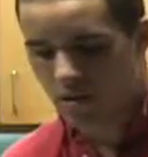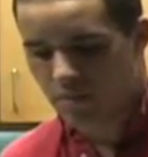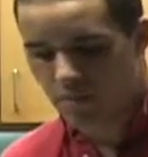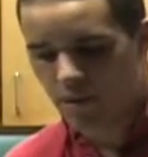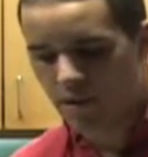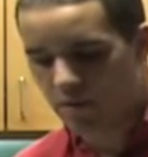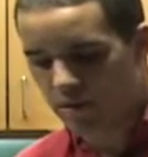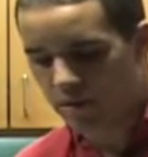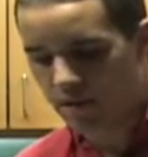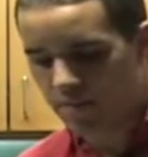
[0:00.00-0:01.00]
but
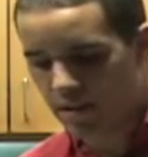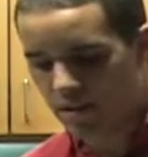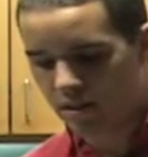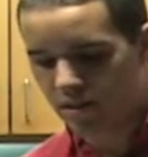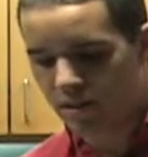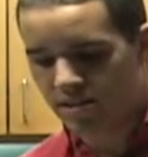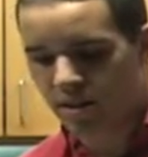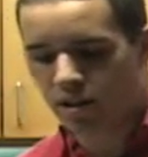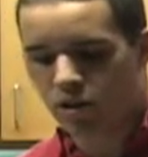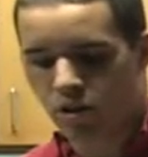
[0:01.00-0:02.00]
really, I mean, it's
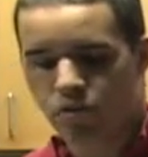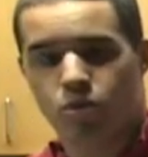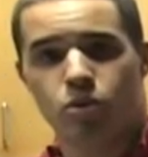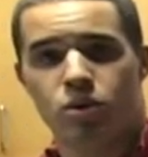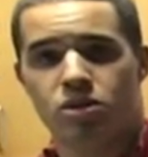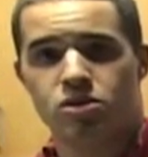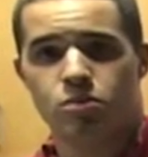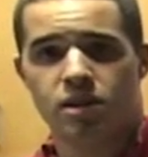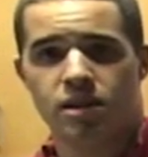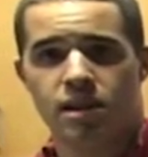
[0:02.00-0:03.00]
going to cook through once you
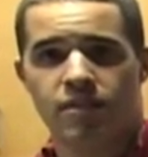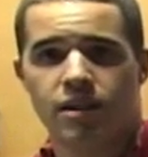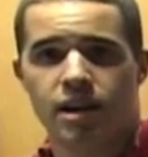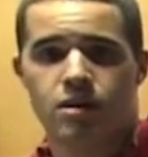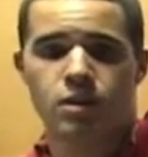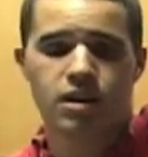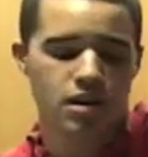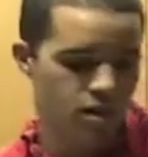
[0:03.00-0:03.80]
put it in the oven anyway.